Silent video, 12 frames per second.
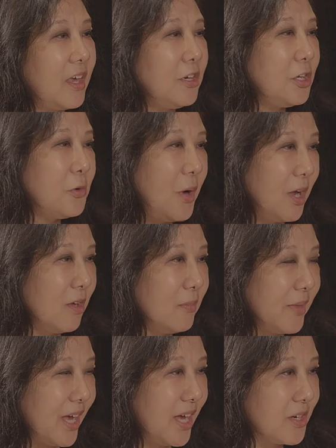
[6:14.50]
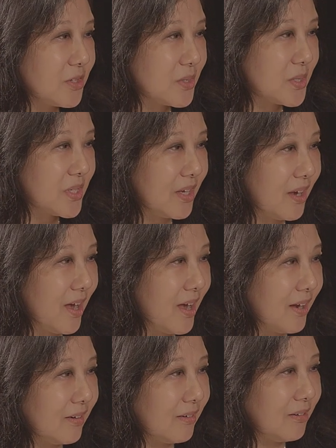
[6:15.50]
And you helm the agency
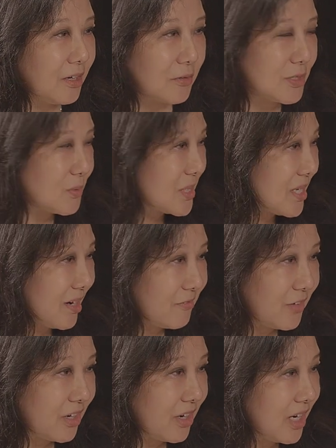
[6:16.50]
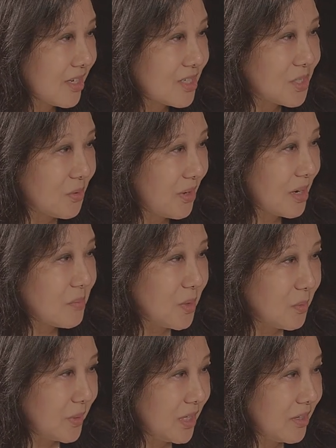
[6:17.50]
at, as we said, a very historic
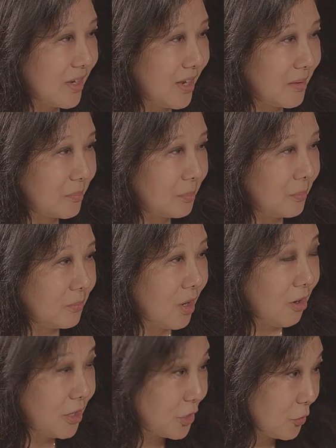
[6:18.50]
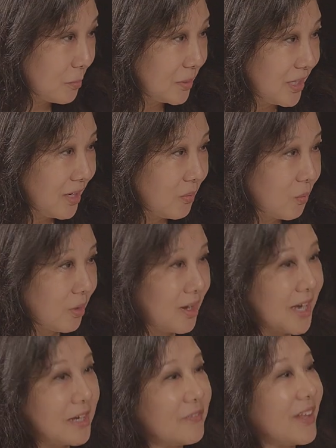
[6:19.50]
moment. And arguably, we're
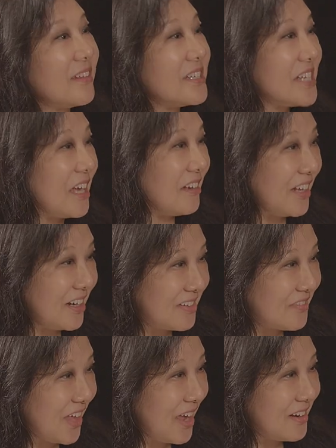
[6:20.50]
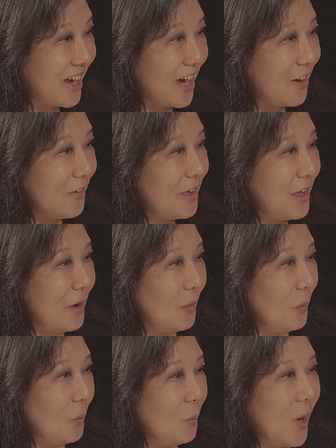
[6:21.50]
kind of at the tail end of that now.
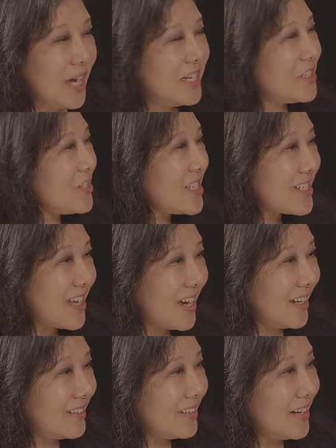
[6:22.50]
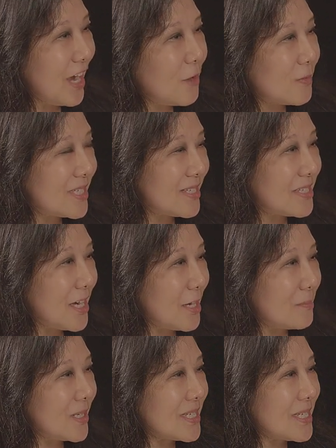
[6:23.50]
Why did you decide now was the
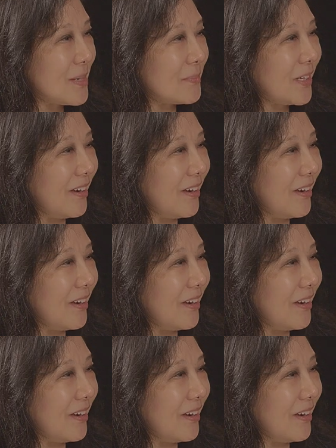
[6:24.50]
time to step